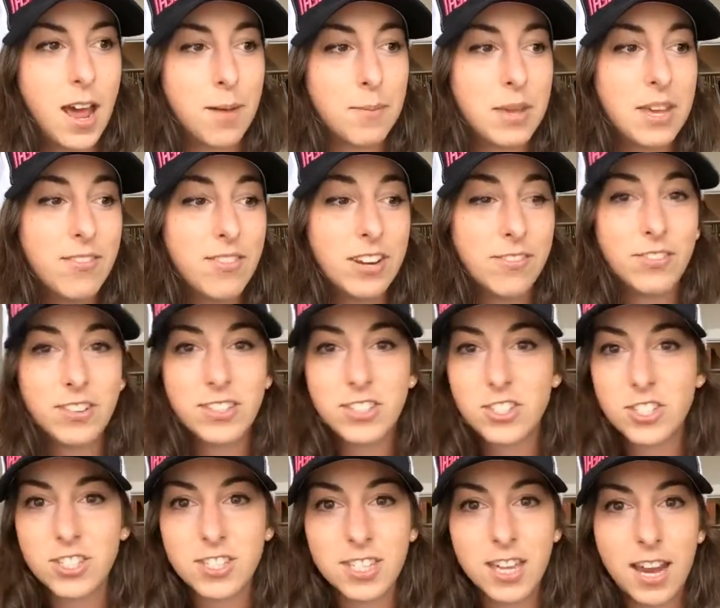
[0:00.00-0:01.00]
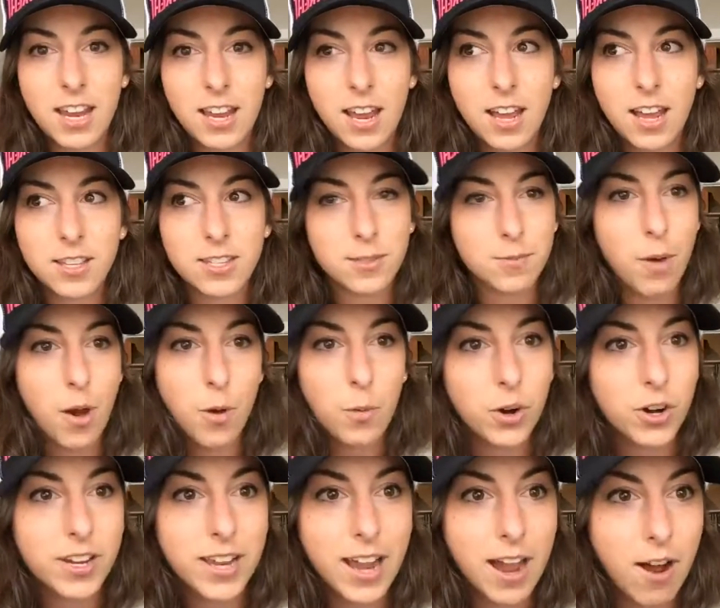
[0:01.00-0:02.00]
Even if it's just like a small
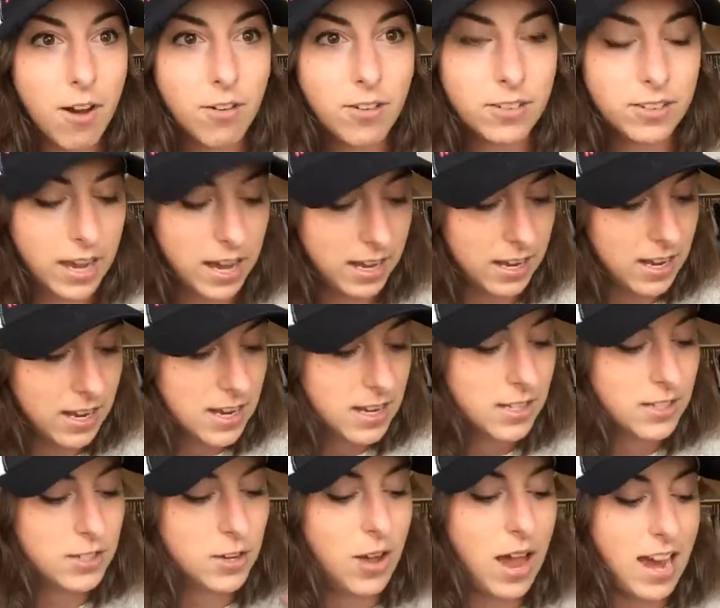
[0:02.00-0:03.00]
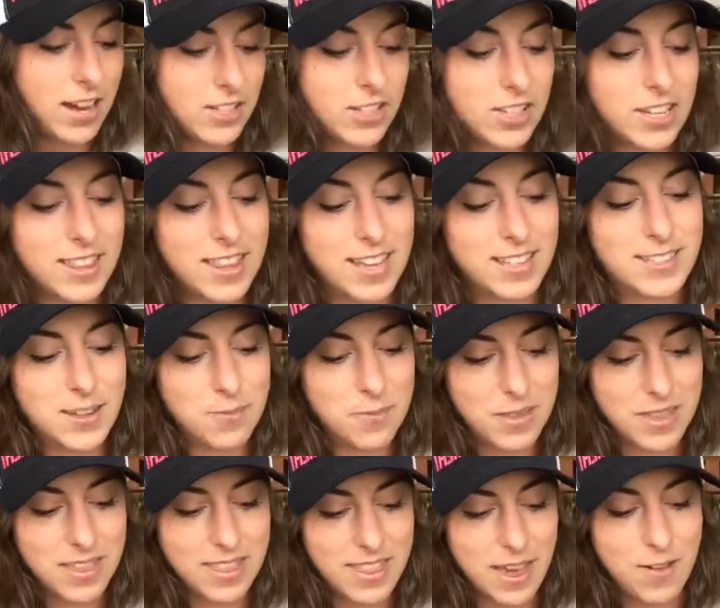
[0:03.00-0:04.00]
workout. Like, so actually that's
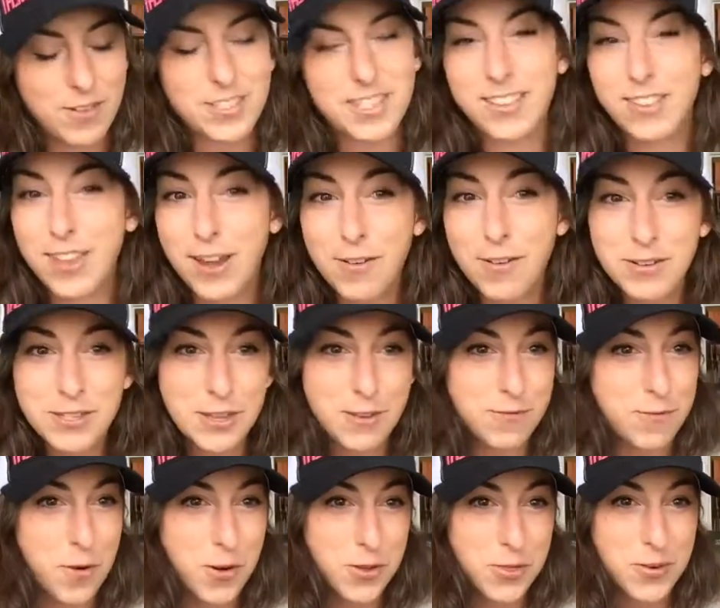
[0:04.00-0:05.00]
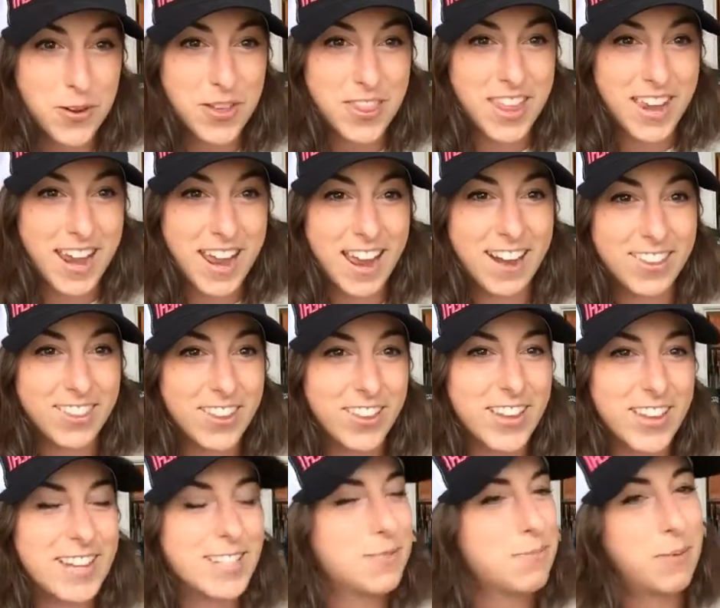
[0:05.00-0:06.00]
something, that was the fourth one that I had on the
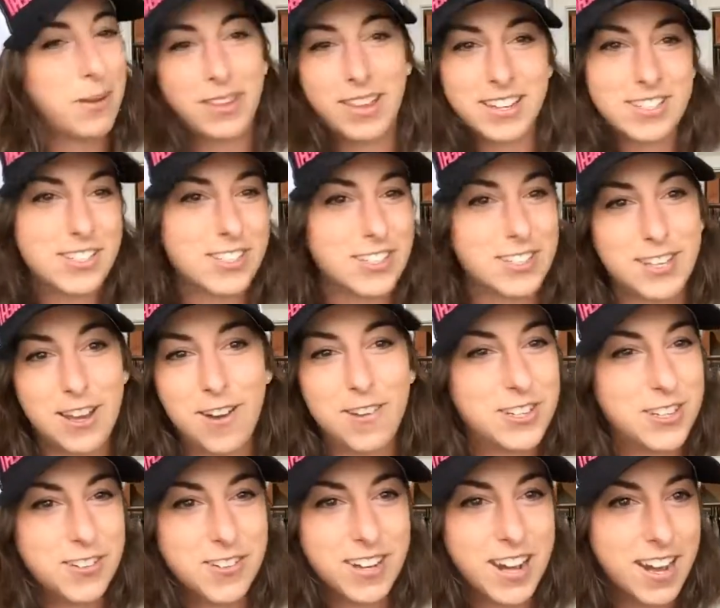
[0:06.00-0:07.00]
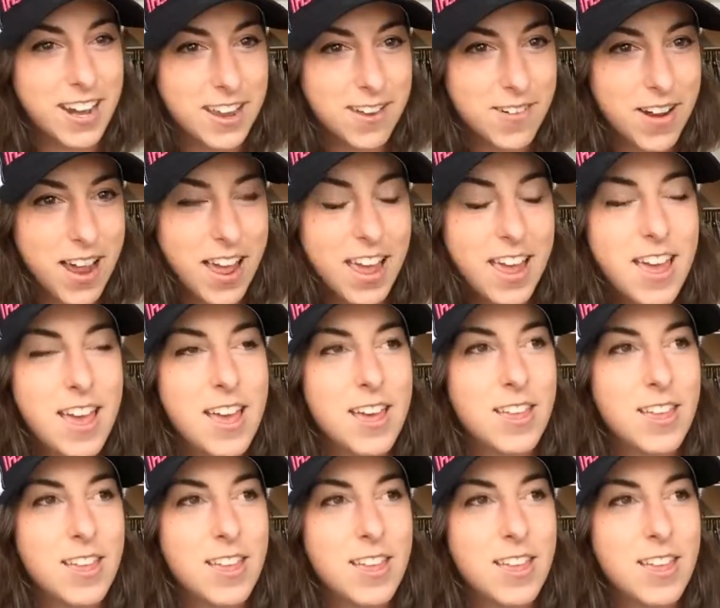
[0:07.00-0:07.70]
list, but let's just go to it anyway.